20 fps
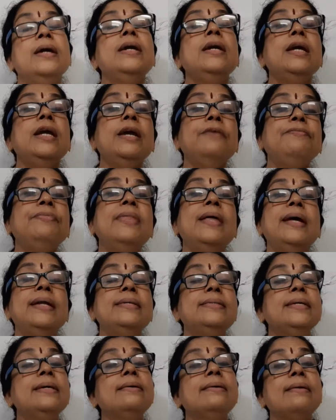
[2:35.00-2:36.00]
If there
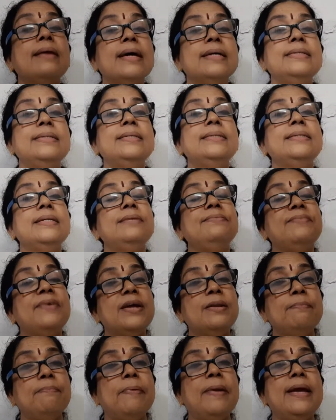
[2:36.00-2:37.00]
is a crisis in
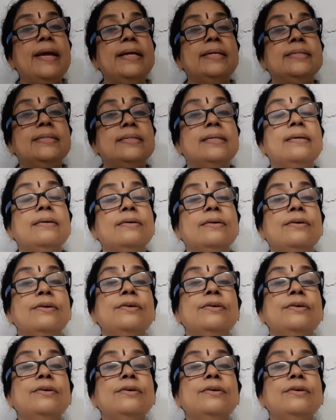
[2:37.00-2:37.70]
one place,